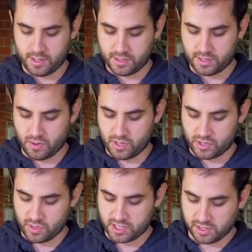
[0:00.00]
So
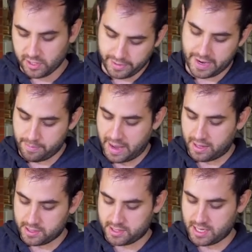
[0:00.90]
this one's clearly
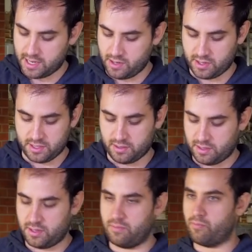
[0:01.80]
unbalanced, and you could
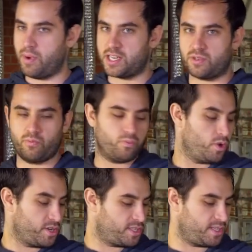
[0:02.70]
much
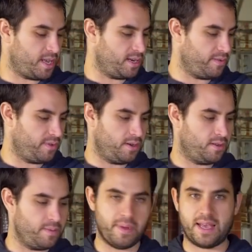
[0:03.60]
worse than
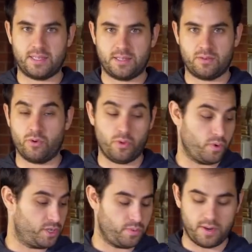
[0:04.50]
even the best or the
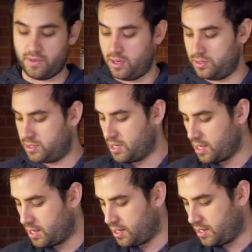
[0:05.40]
worst one of those.
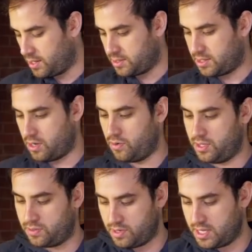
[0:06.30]
So
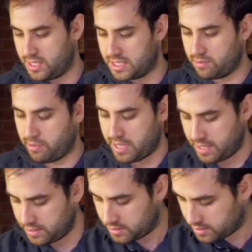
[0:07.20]
this one needs to be
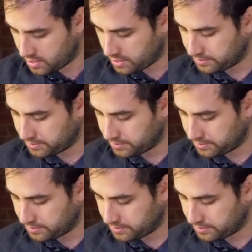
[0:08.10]
balanced.